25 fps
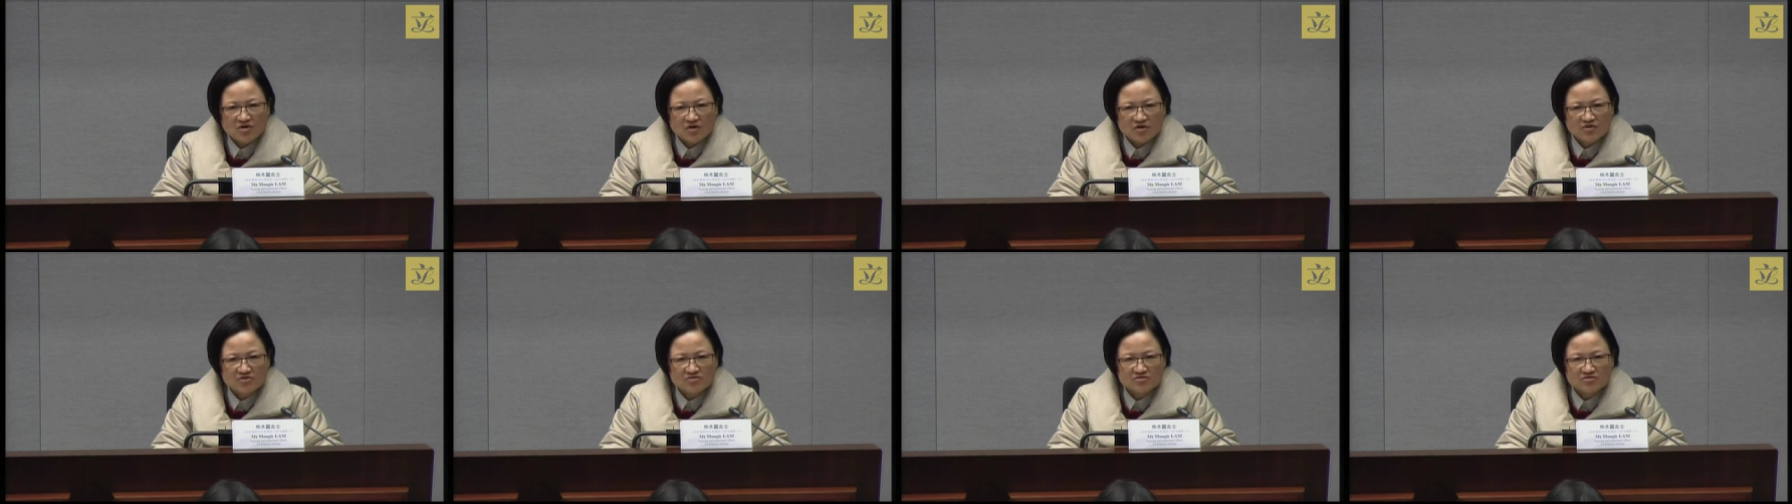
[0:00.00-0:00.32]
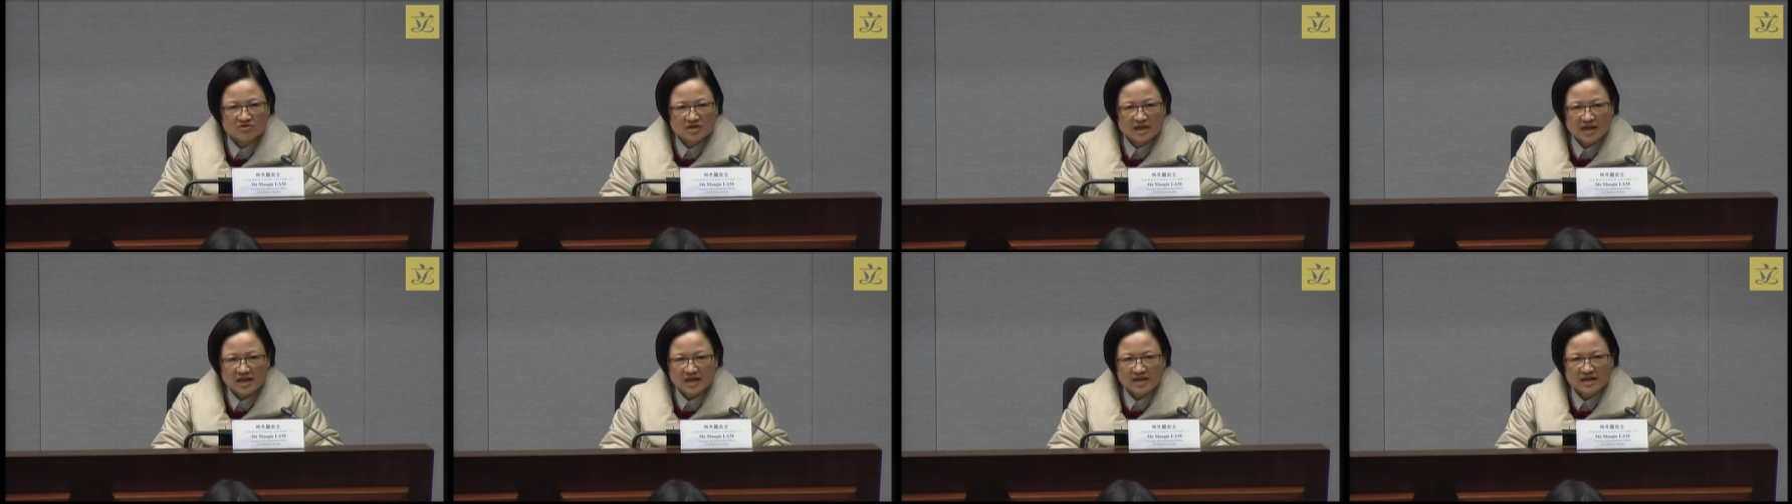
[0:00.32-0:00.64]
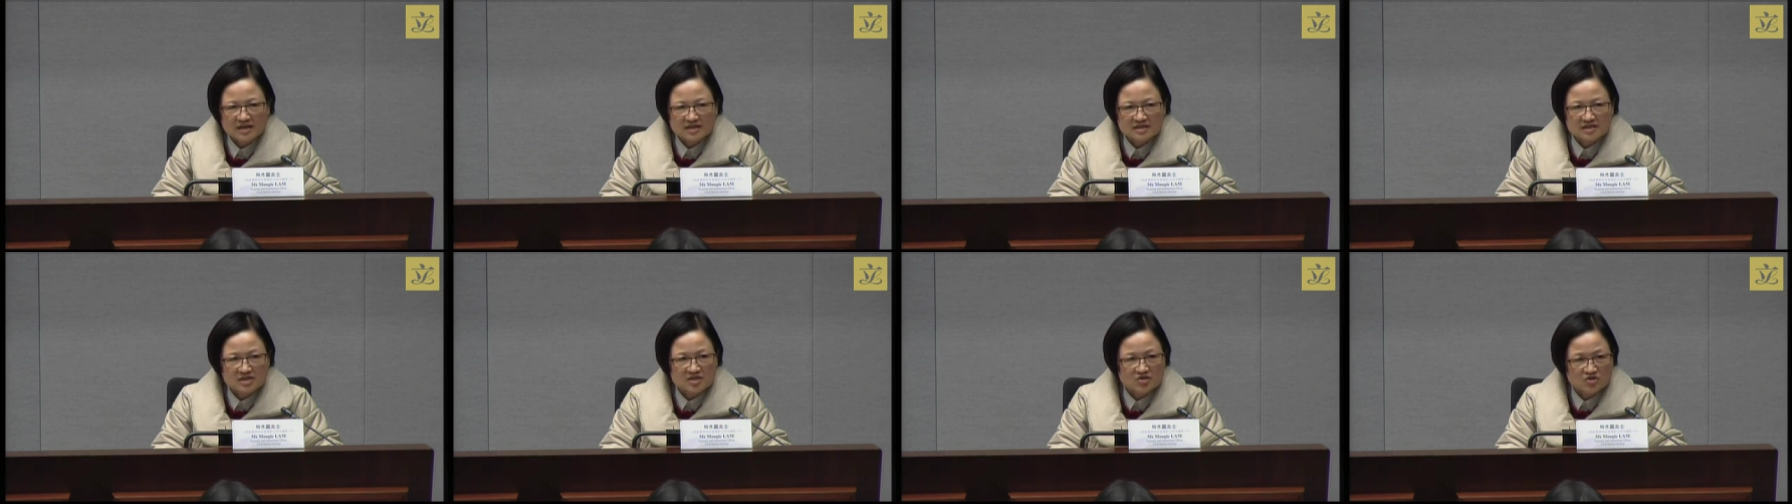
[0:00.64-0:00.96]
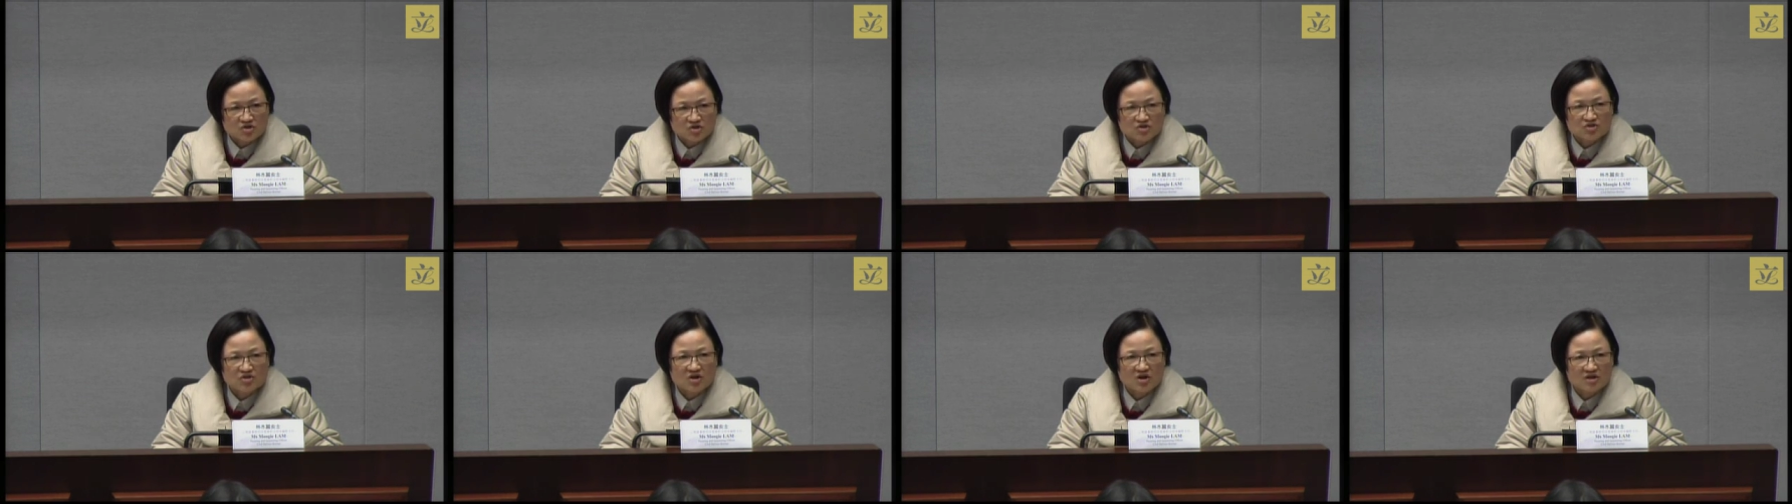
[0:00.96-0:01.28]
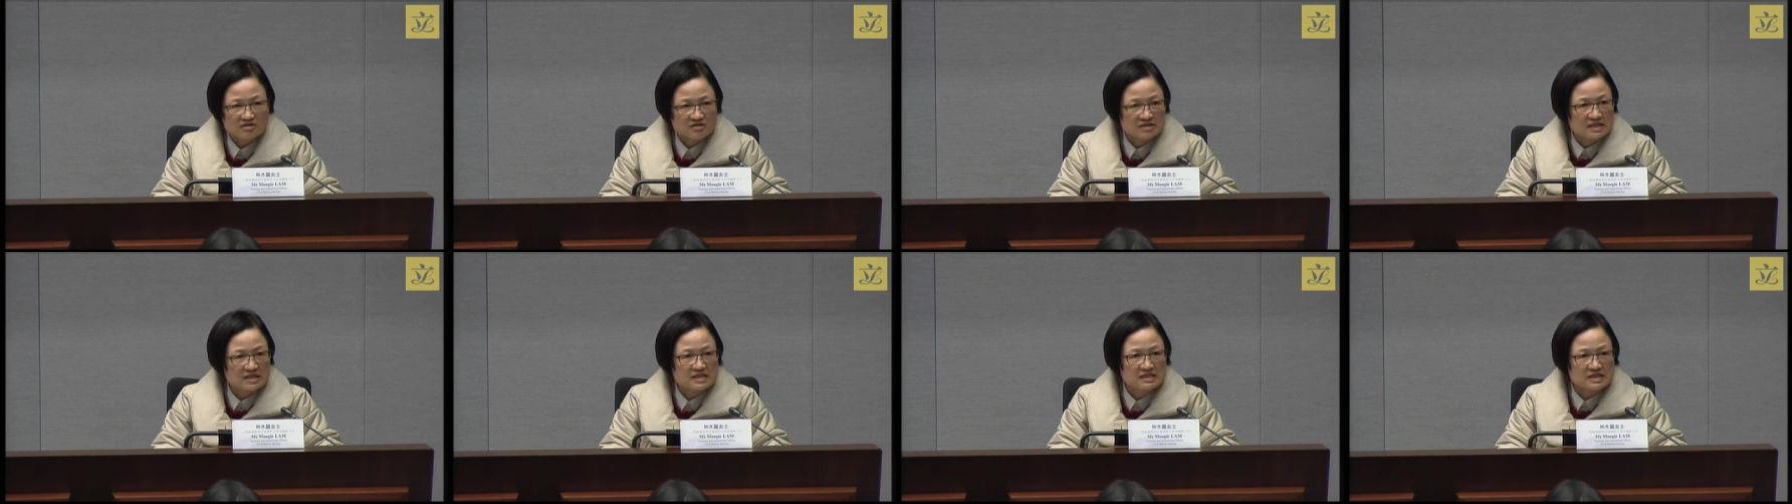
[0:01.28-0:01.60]
subsidy
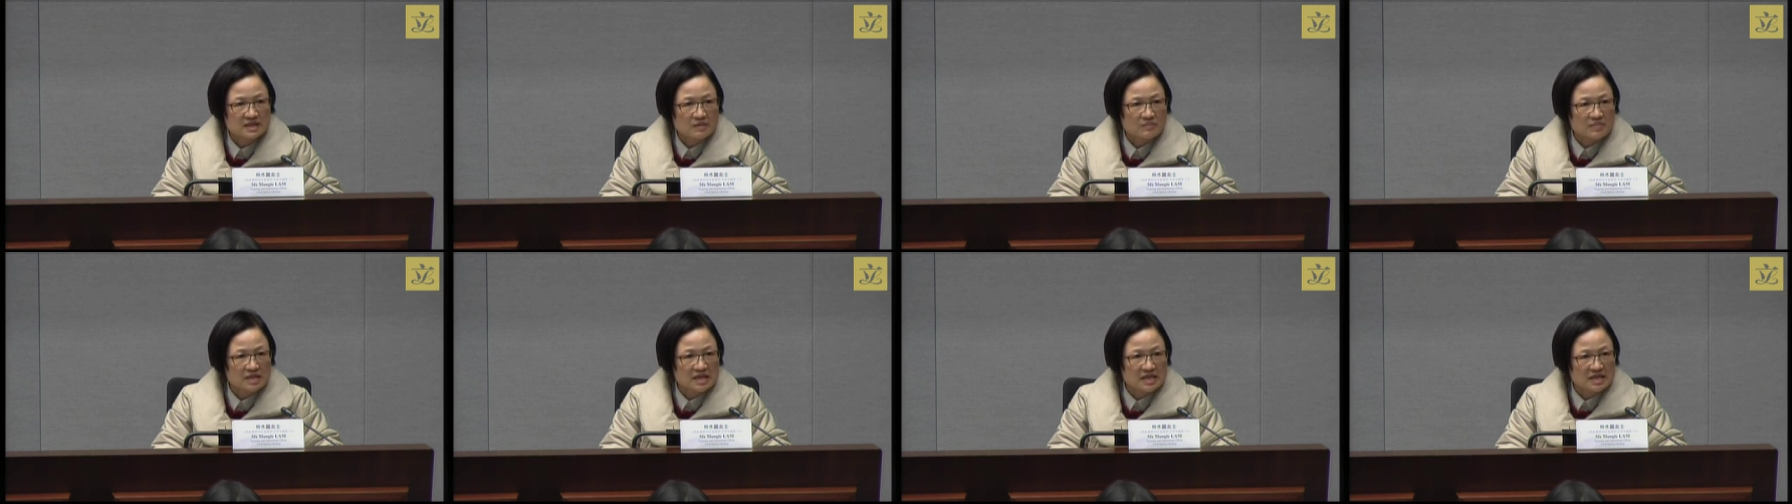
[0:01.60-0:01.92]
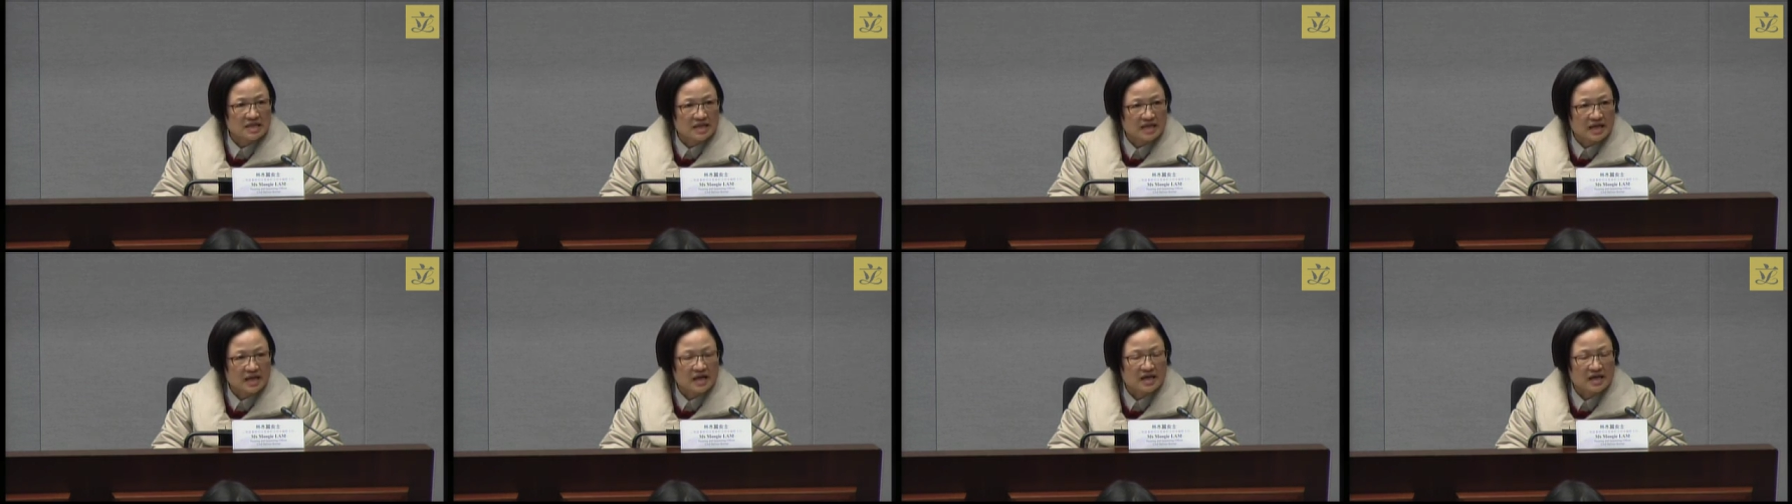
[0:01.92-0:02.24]
which will